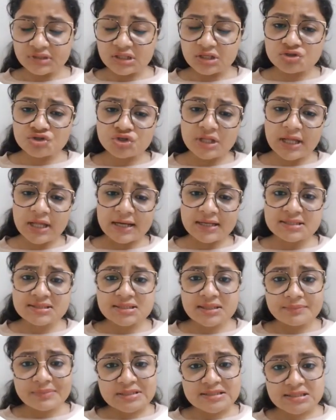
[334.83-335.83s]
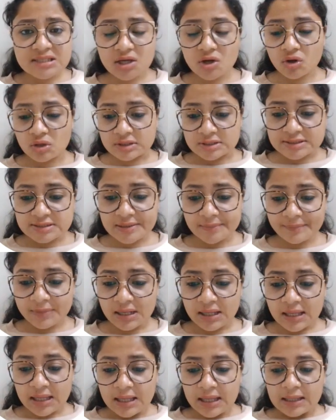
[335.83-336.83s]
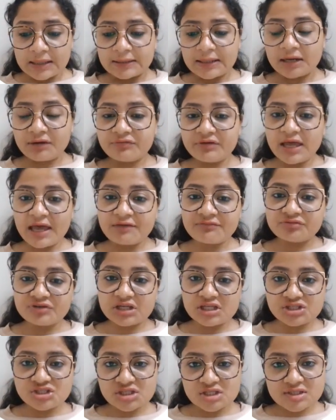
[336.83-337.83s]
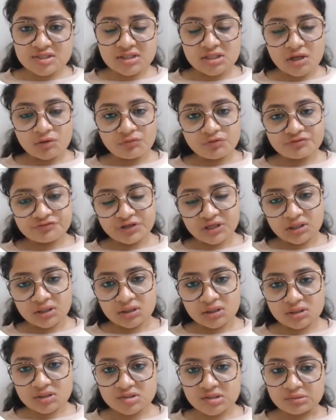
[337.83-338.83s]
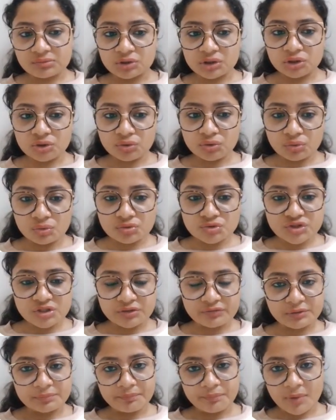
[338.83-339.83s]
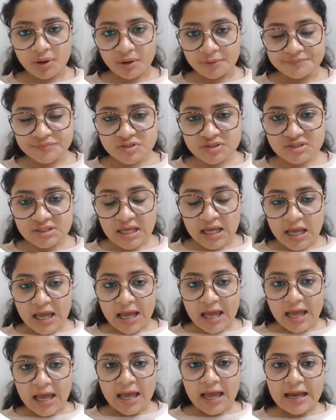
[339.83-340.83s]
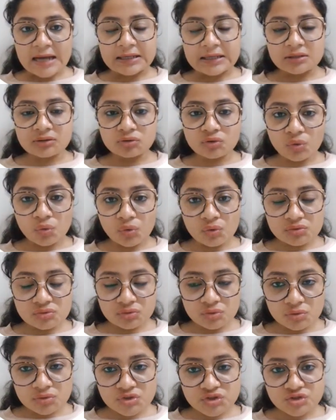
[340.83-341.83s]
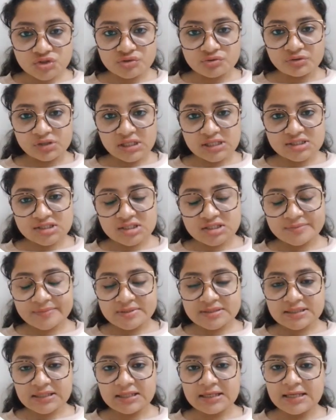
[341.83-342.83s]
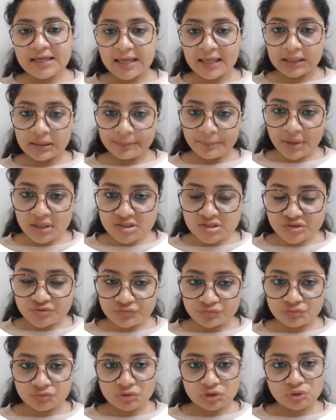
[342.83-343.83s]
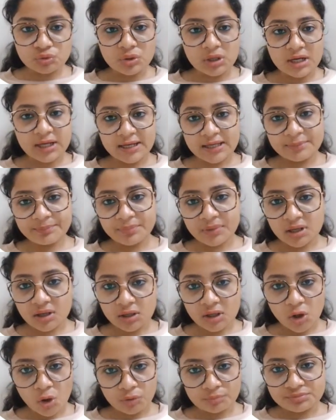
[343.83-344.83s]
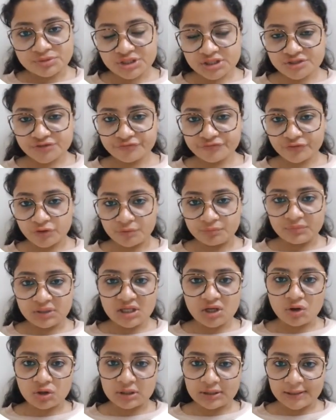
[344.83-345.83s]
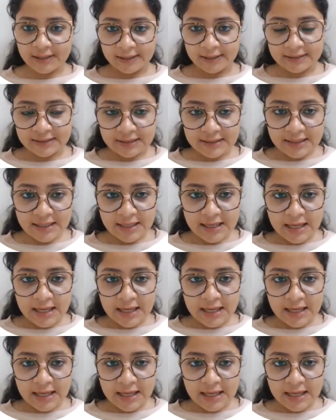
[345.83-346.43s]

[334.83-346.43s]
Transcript: So that is the basic concept, that we have ridges in our fingers, our toes, our palms, and those ridges basically help us to grip an object firmly or tightly.